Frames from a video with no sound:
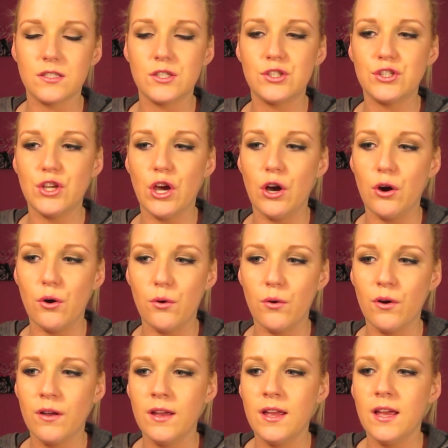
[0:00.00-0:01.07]

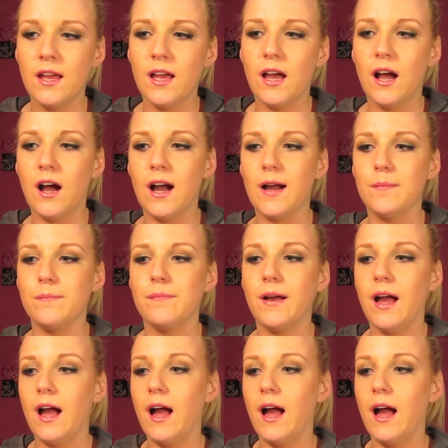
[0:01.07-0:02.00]
So, and